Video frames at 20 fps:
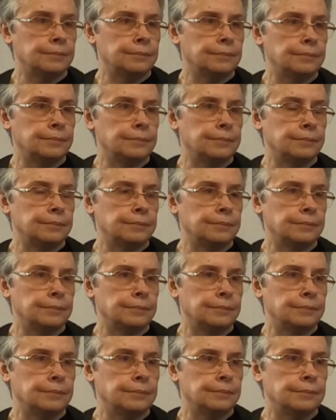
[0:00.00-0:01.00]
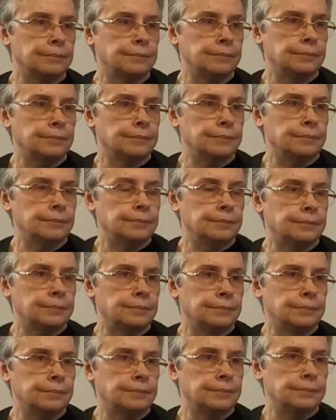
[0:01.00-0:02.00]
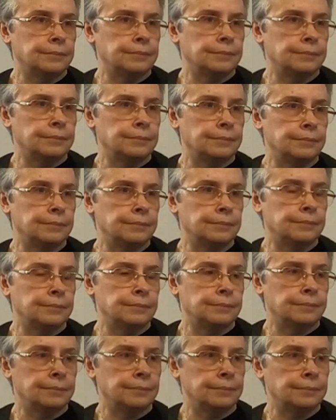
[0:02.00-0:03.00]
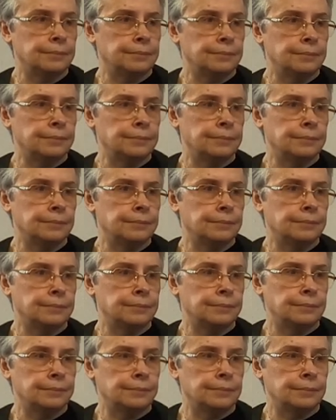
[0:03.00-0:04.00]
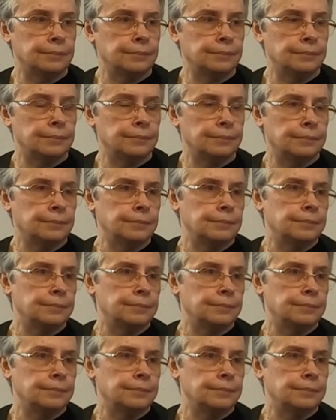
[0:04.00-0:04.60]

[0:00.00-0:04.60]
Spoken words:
(not speaking)